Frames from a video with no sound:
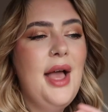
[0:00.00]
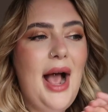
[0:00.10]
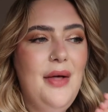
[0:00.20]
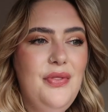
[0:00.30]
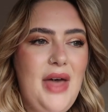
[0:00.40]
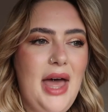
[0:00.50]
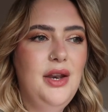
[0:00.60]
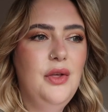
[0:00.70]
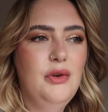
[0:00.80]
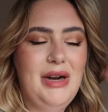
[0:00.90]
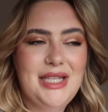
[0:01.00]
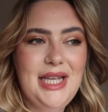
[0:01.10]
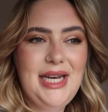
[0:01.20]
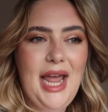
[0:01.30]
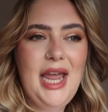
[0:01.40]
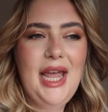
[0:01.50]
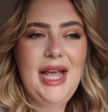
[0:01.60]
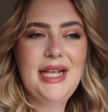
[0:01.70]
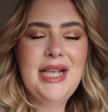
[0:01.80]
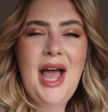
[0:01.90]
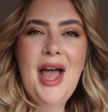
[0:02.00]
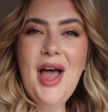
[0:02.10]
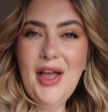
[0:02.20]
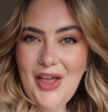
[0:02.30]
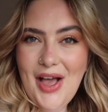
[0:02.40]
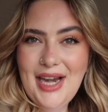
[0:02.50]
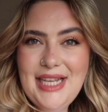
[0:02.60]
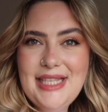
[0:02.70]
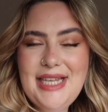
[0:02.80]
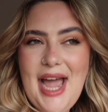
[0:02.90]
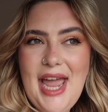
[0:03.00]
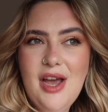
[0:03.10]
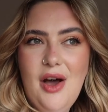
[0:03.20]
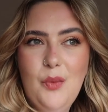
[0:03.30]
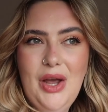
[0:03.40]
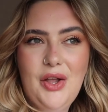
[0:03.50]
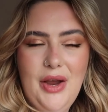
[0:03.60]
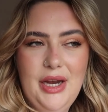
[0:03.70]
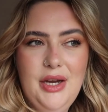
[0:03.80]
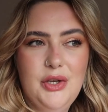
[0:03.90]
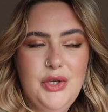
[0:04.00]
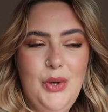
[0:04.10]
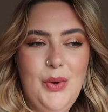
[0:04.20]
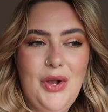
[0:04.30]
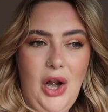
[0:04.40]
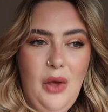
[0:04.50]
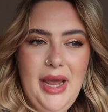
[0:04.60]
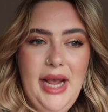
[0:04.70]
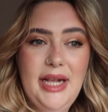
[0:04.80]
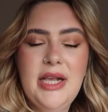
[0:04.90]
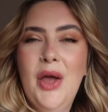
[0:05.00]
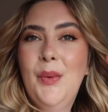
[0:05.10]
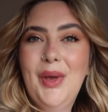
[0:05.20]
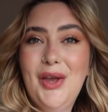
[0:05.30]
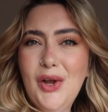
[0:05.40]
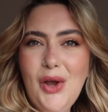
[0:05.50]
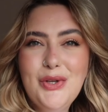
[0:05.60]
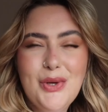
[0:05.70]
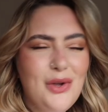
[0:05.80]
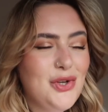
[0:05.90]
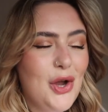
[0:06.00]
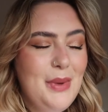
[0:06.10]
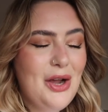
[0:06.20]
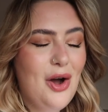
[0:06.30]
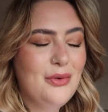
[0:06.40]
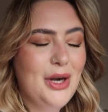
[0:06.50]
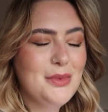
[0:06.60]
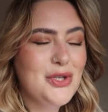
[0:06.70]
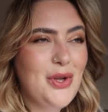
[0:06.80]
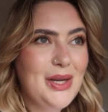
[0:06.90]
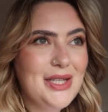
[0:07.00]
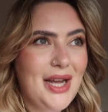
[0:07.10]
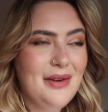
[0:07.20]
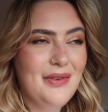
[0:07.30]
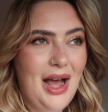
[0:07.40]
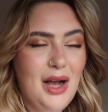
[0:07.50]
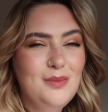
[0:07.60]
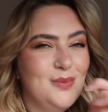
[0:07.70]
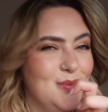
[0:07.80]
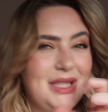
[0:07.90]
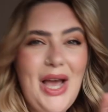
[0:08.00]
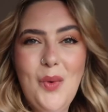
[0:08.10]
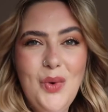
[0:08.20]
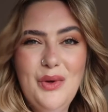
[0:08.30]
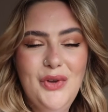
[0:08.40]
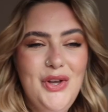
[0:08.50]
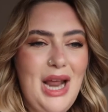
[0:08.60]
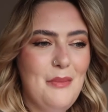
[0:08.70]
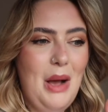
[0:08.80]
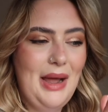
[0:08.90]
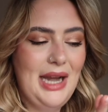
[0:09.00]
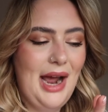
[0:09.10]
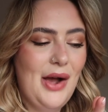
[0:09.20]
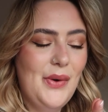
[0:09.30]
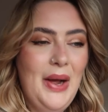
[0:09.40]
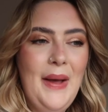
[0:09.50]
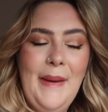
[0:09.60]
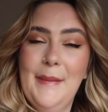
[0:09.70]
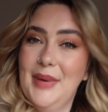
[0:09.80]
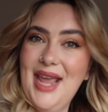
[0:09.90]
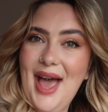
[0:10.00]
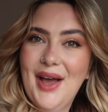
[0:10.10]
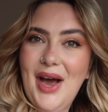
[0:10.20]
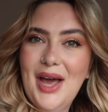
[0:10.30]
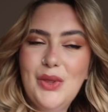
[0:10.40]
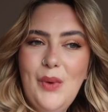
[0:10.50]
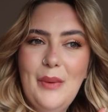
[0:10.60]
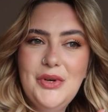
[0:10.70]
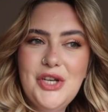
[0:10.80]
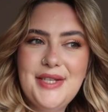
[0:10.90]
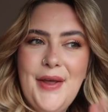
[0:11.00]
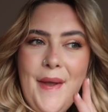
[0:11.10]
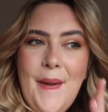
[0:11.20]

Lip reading: And then the rest of the day is a girlies day. We are going to Chloe's. We're gonna go to Toby Carvery. I'm so excited for that. Get all the food in my belly now. But yeah, I thought I would just